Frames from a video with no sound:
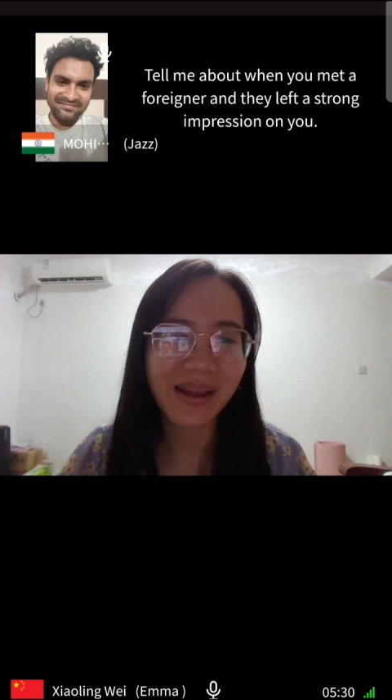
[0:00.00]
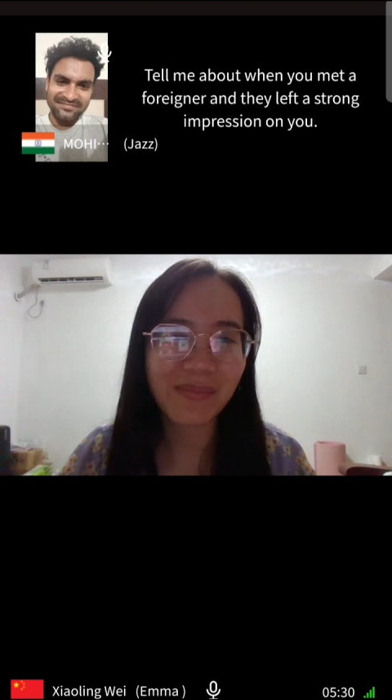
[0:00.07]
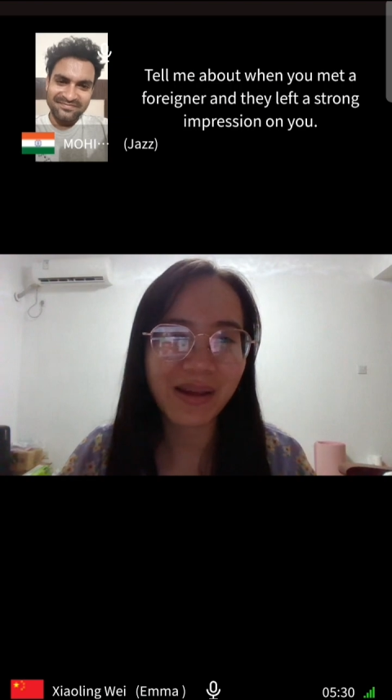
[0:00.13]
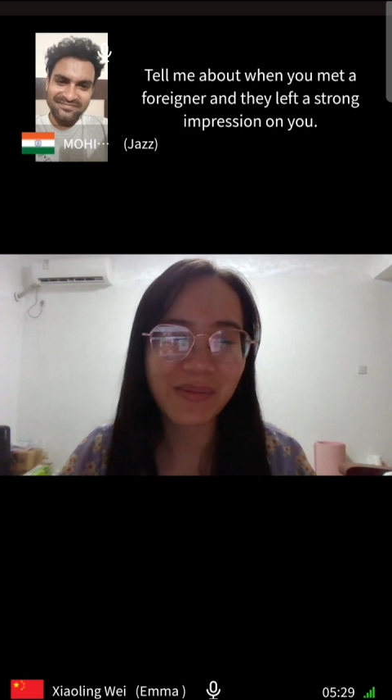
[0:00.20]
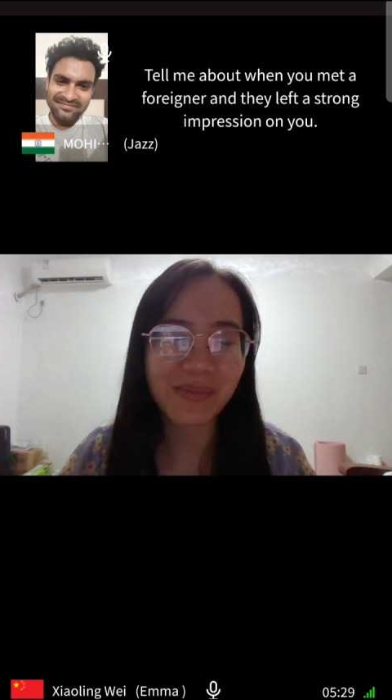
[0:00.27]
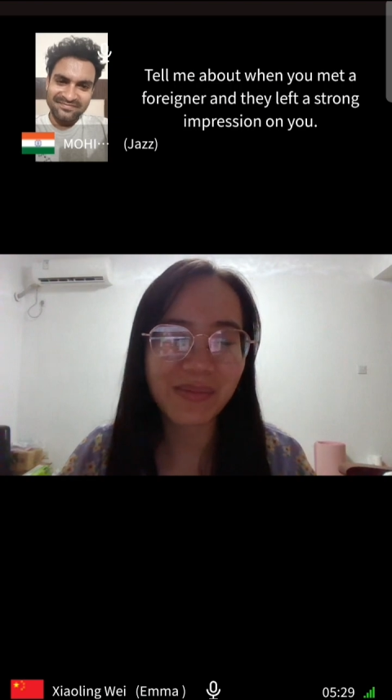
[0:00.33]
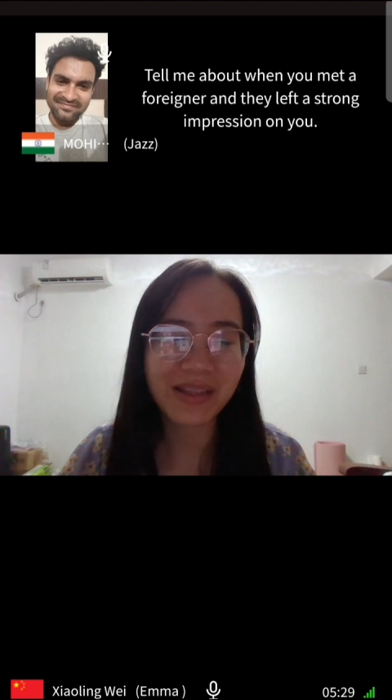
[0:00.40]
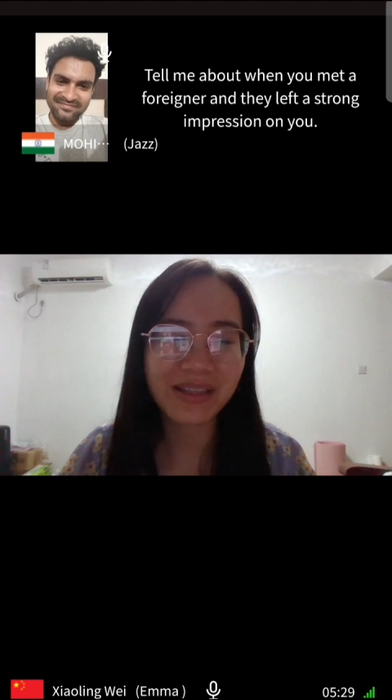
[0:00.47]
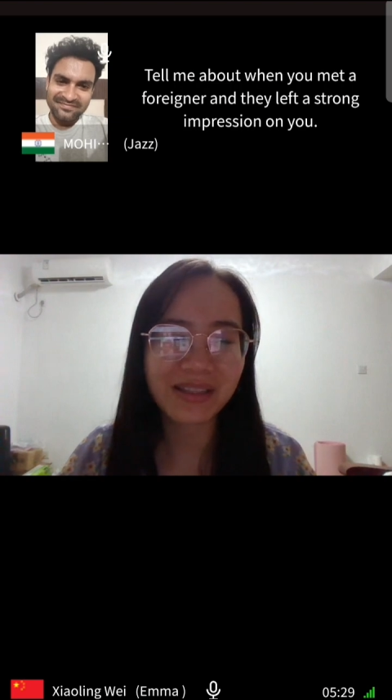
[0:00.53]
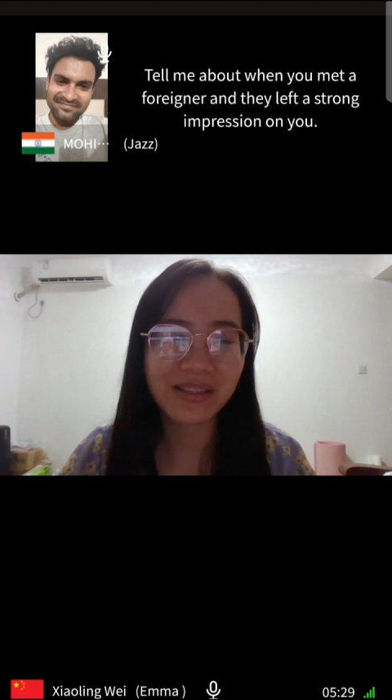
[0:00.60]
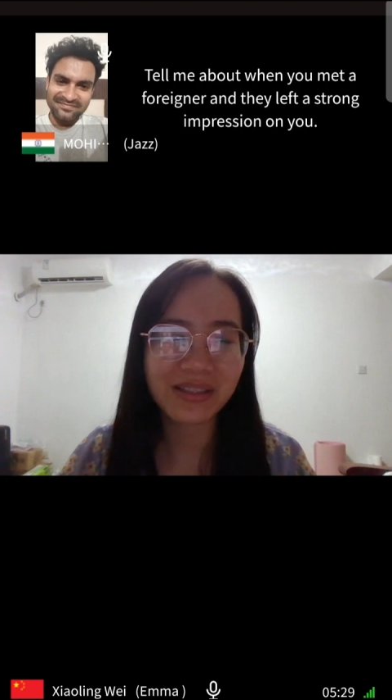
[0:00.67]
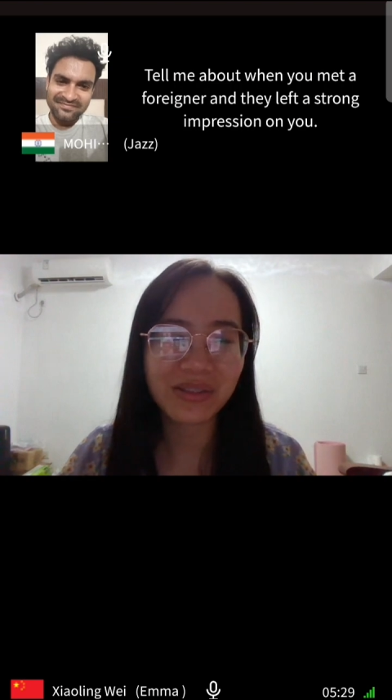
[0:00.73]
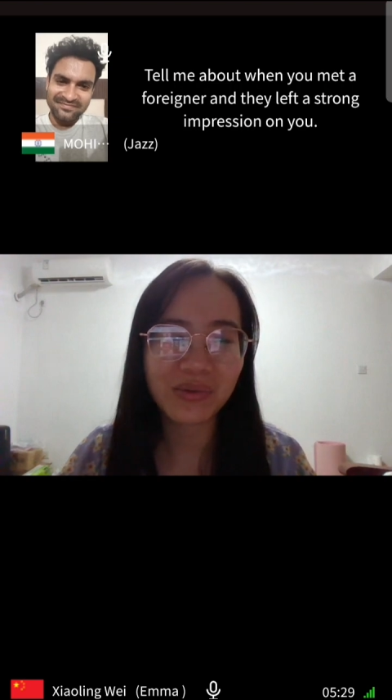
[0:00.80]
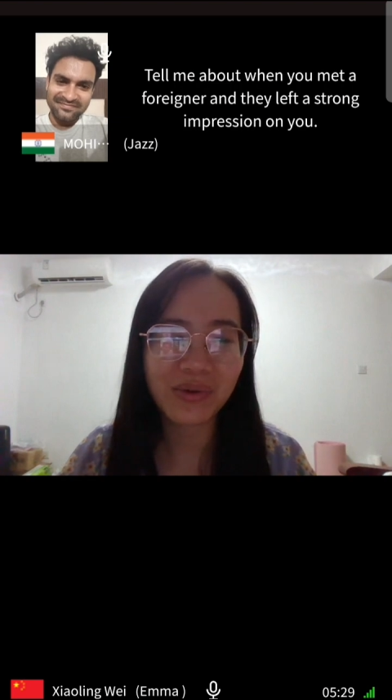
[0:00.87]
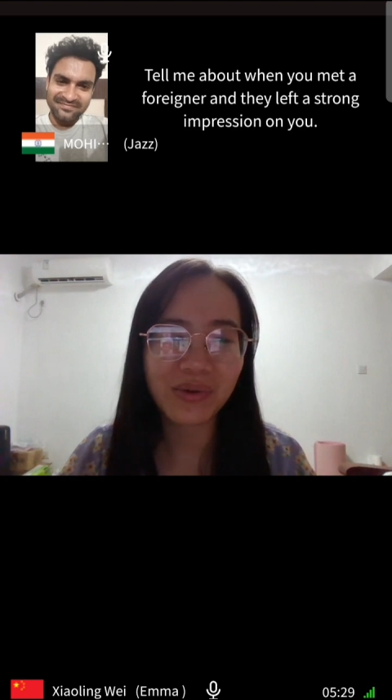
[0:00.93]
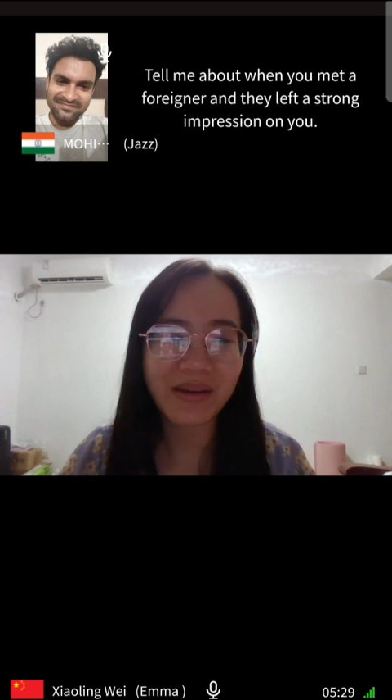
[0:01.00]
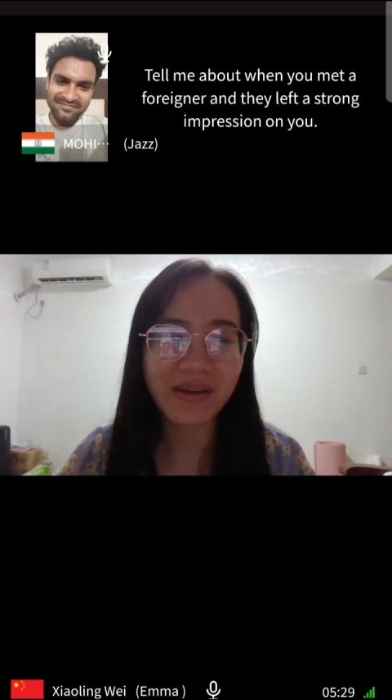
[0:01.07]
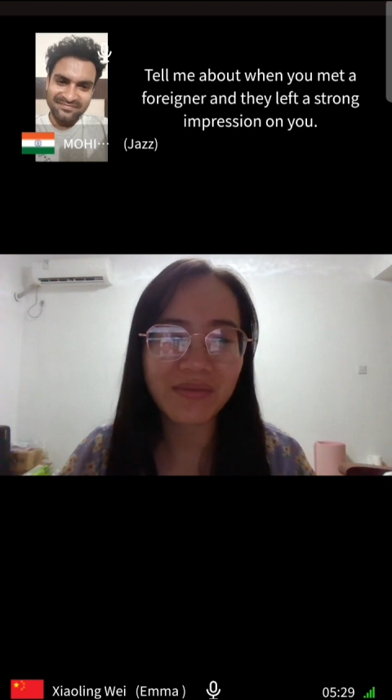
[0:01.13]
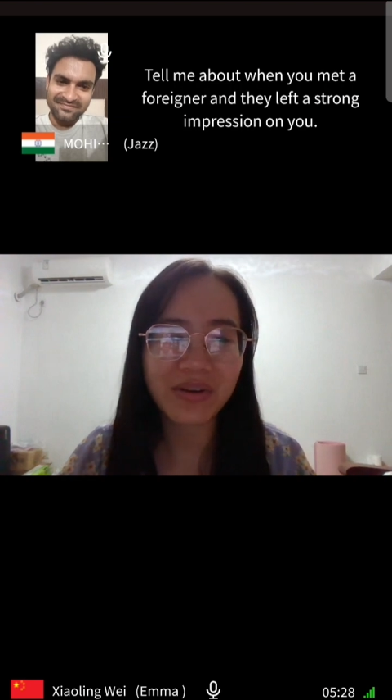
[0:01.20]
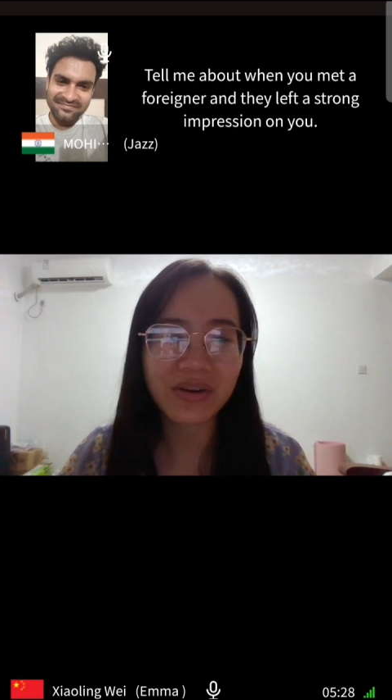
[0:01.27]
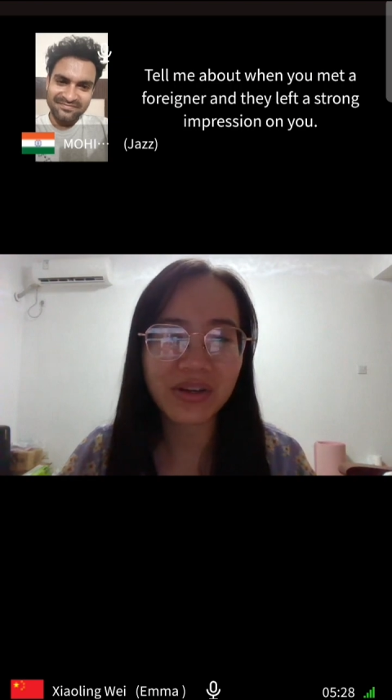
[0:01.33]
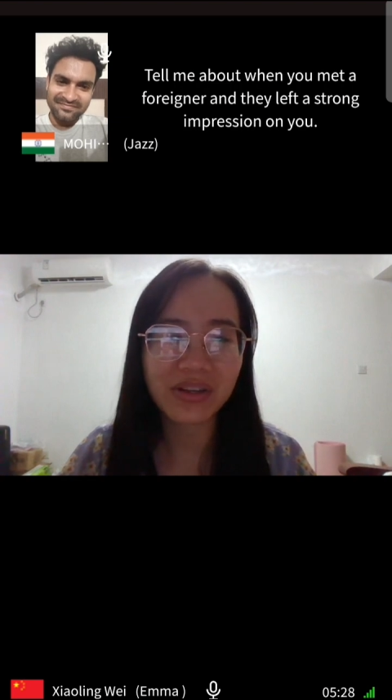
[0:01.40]
I mean, you
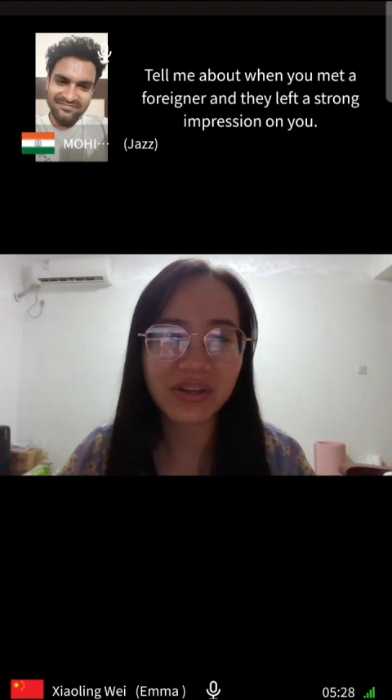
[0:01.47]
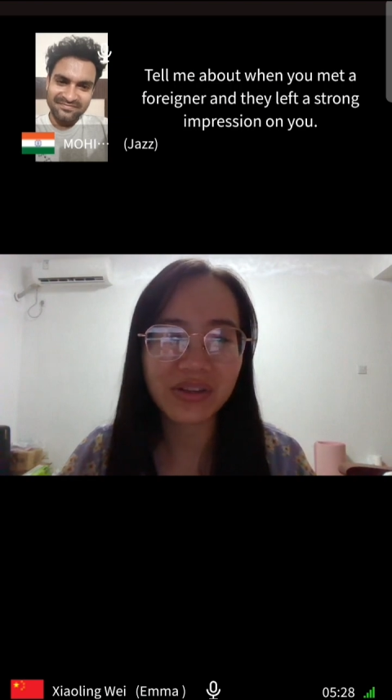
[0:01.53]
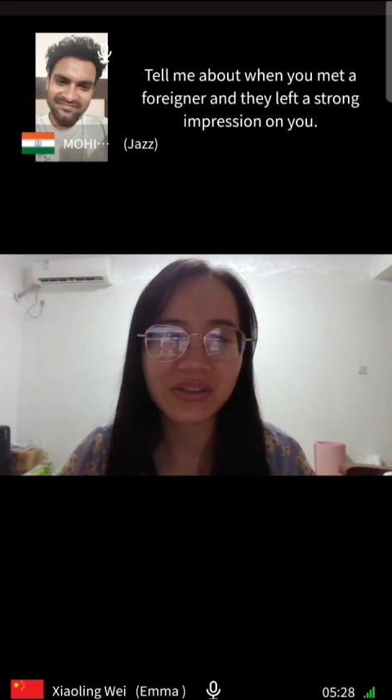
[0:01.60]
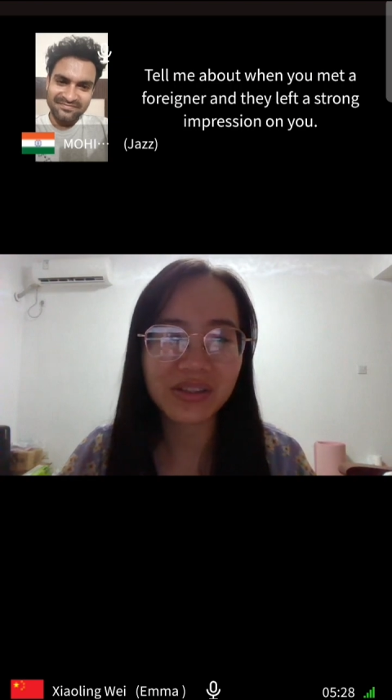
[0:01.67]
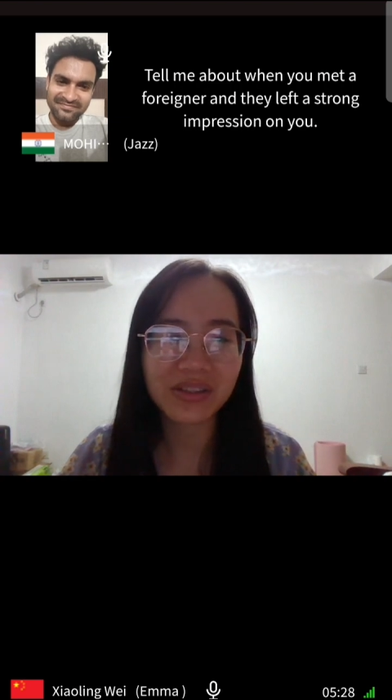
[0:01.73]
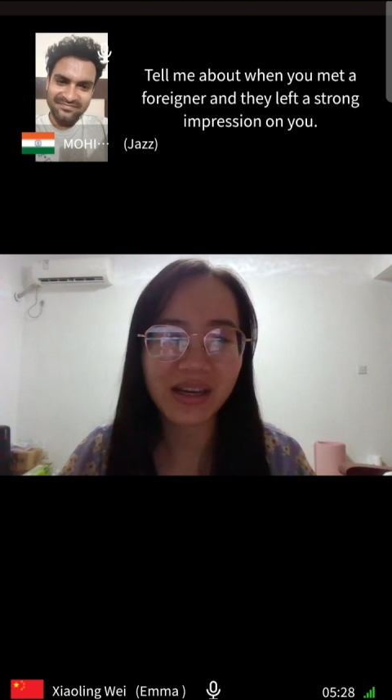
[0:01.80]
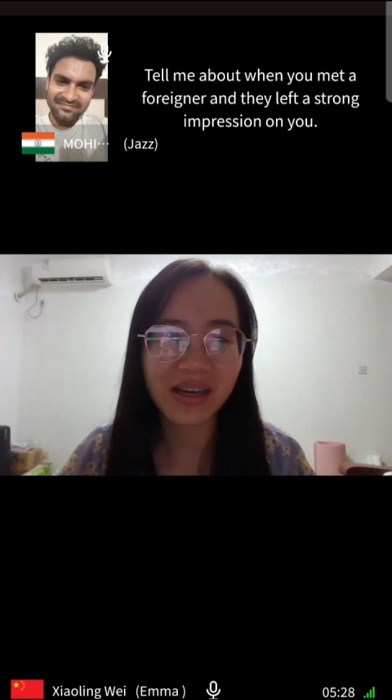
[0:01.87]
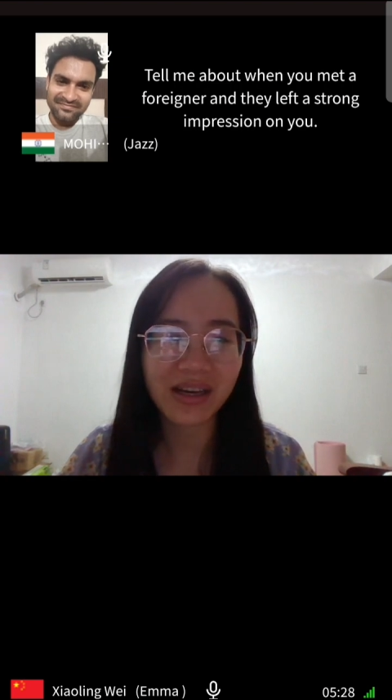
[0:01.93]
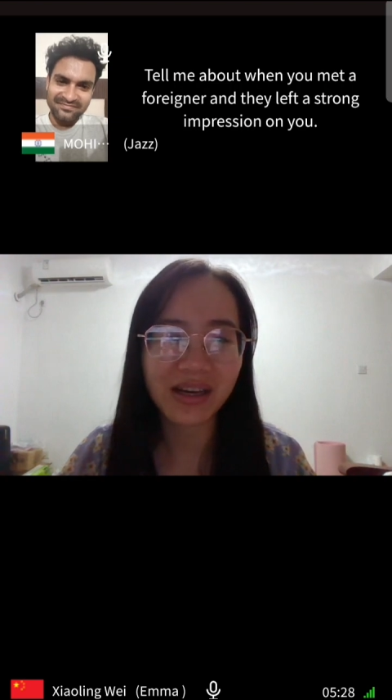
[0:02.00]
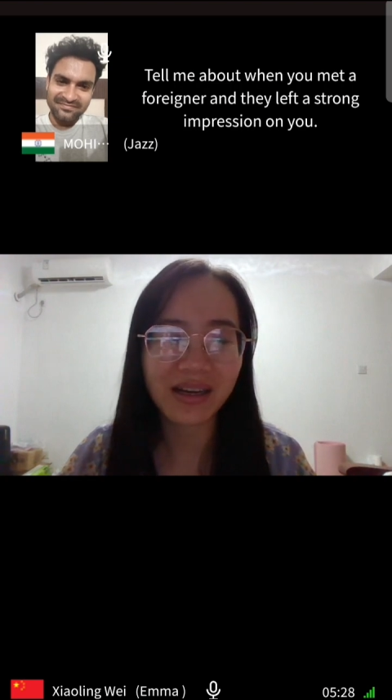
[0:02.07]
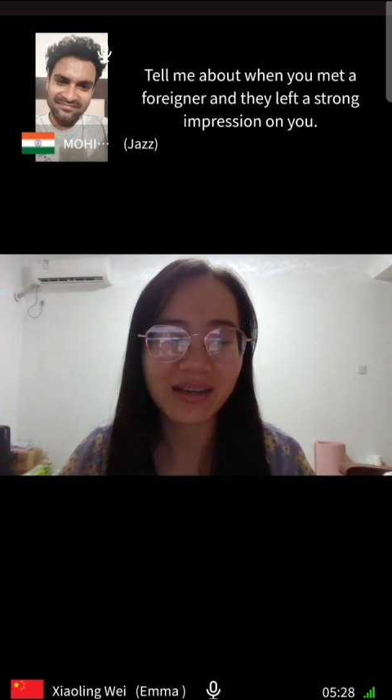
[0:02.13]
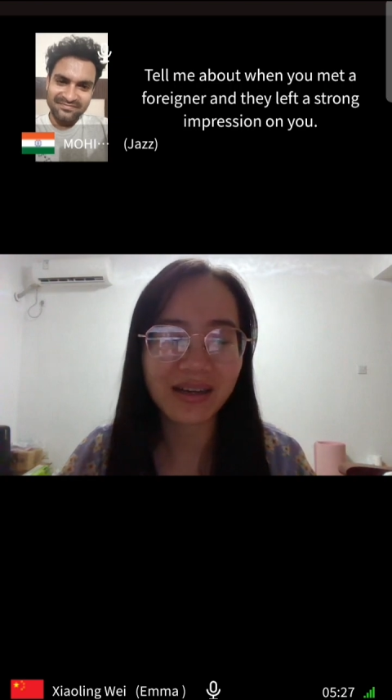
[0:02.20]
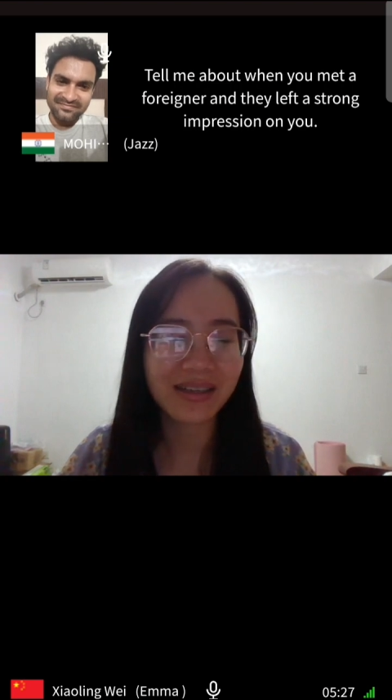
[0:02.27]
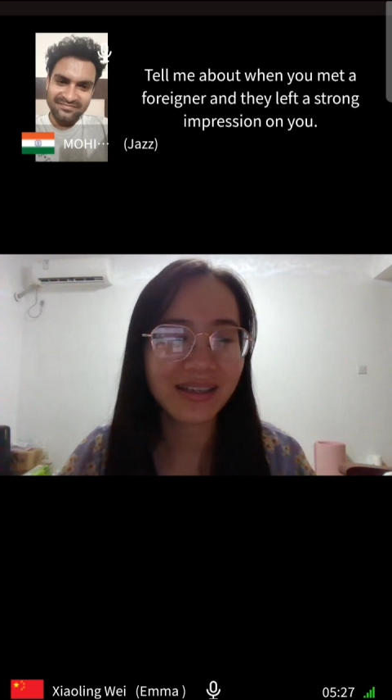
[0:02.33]
have very good uh